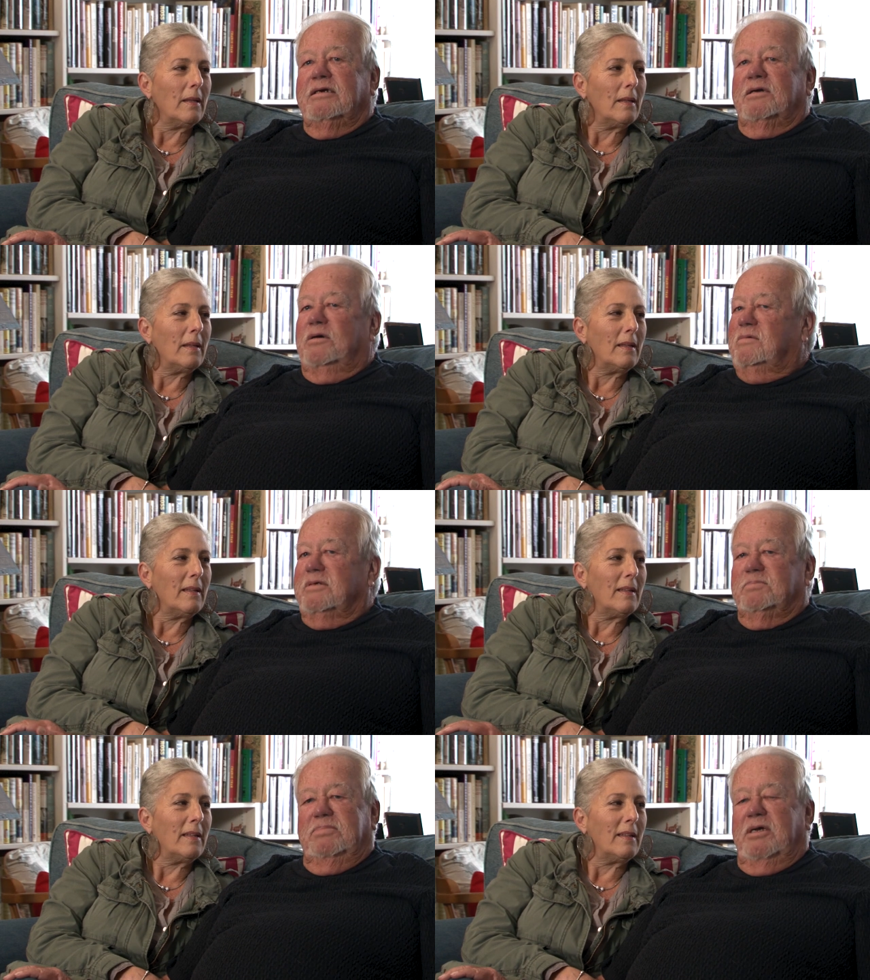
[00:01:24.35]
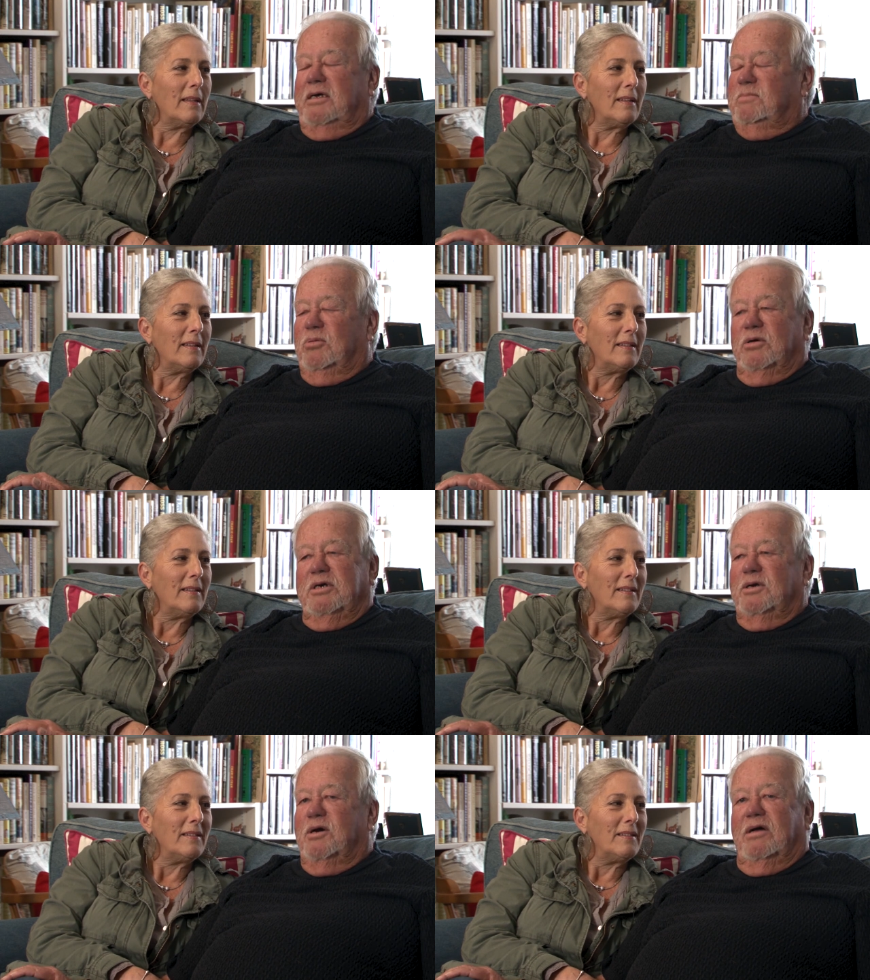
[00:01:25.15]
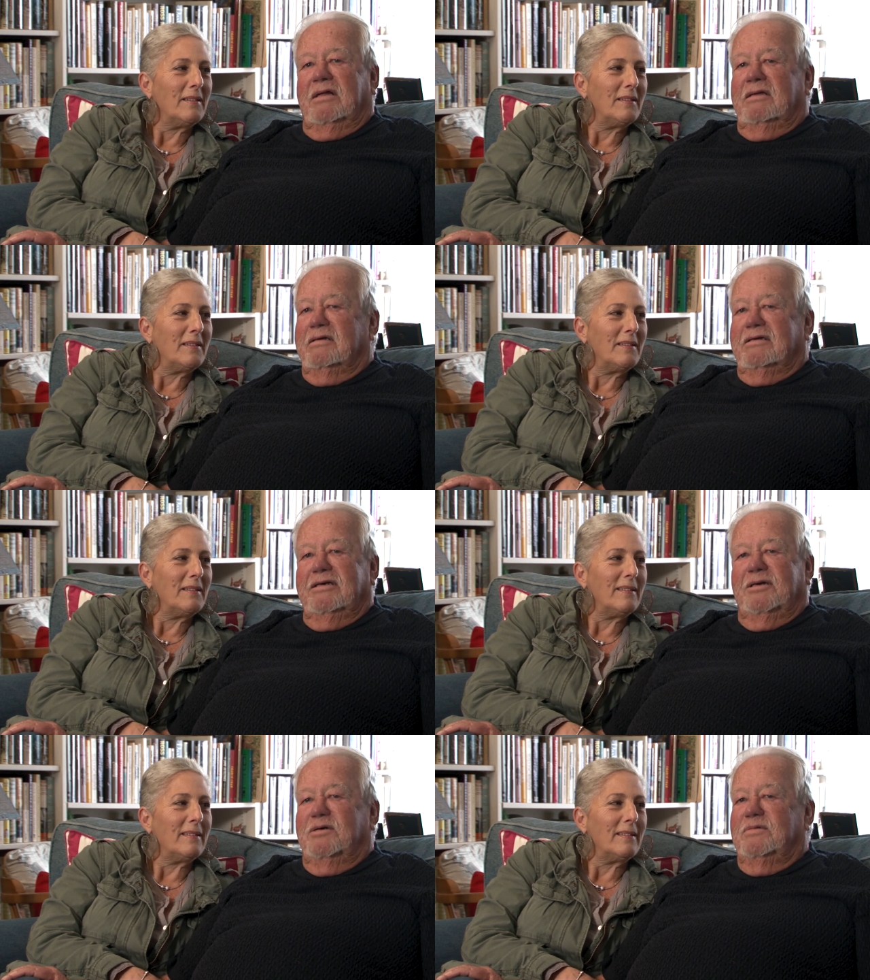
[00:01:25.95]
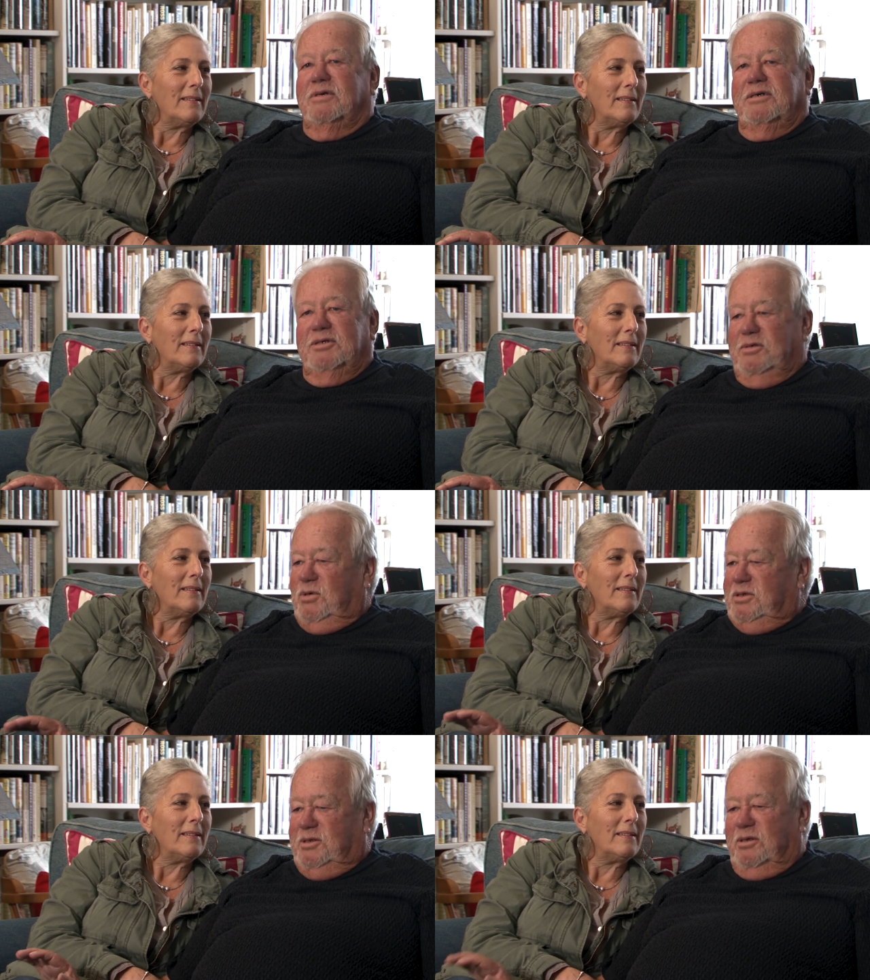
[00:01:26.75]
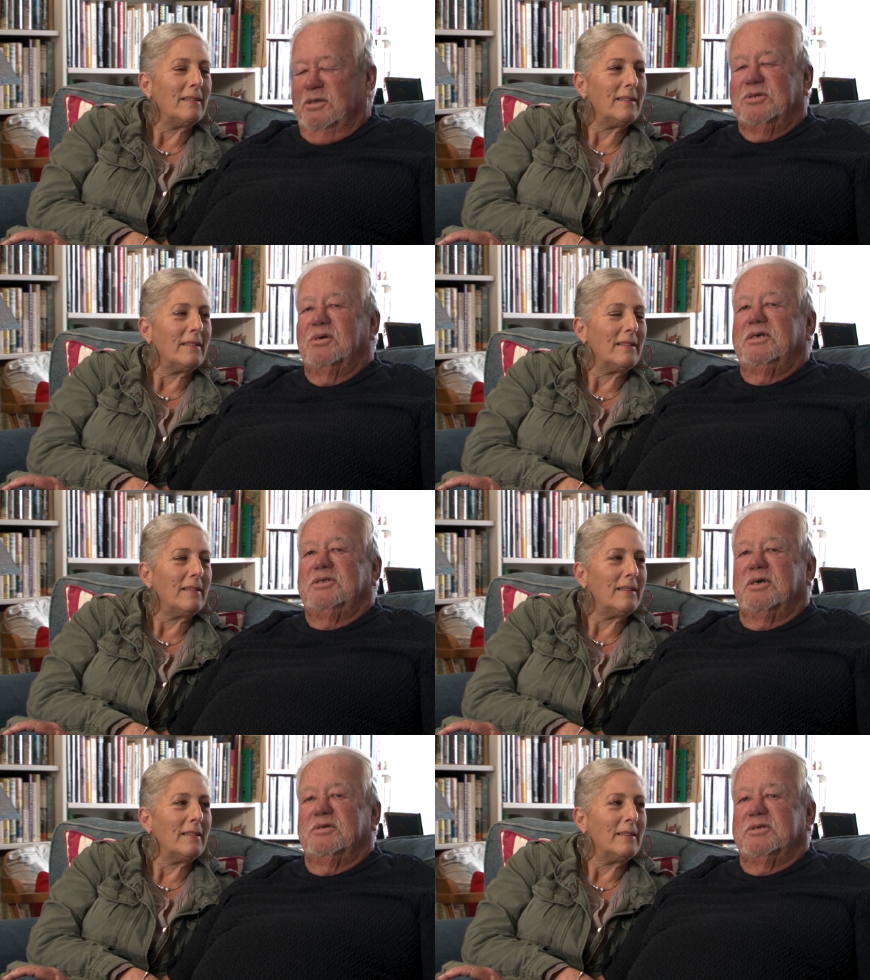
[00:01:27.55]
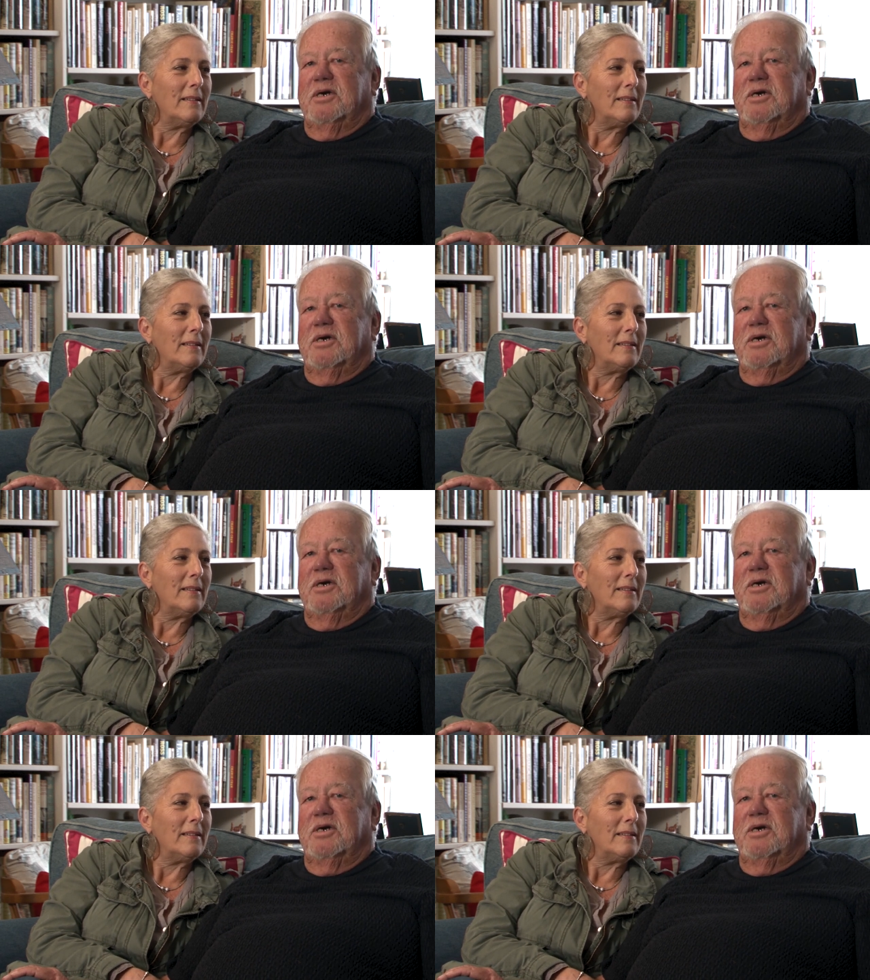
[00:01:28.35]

Speaker 1: you know, not boring at all. You know, we we still enjoy each other's